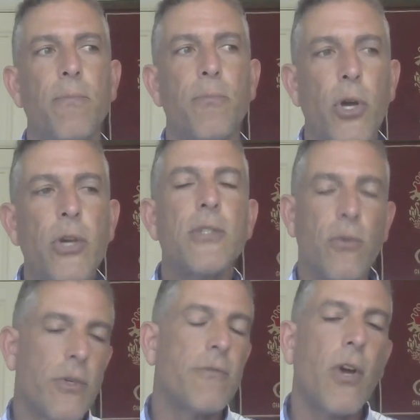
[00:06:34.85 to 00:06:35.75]

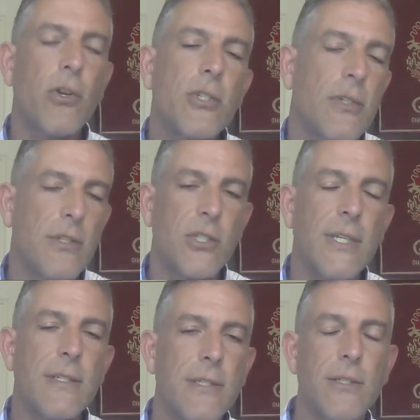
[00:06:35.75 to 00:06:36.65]
personal devotion to
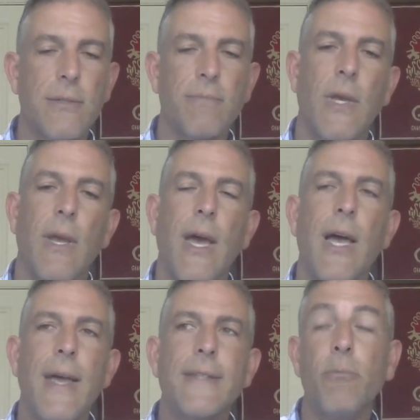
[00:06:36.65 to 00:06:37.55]
Jesus
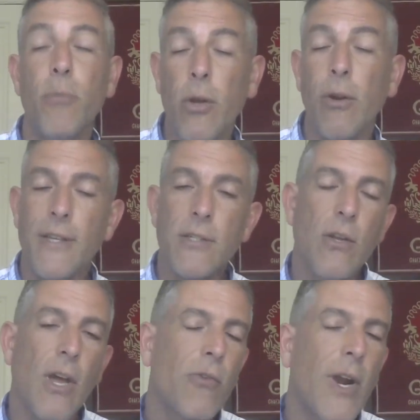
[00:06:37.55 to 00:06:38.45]
as a model, as
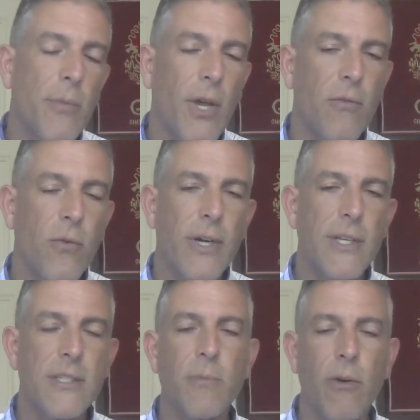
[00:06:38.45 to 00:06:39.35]
a great model of what it
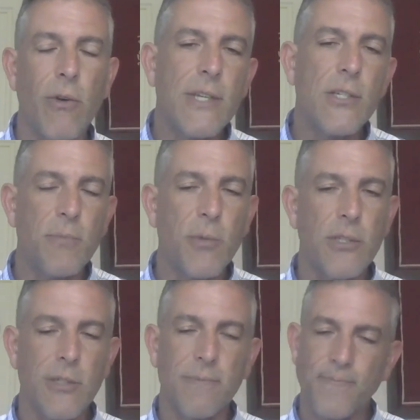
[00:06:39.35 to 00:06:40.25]
is to be a religious
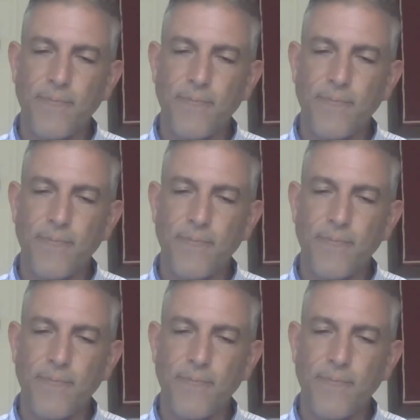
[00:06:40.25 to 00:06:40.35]
person.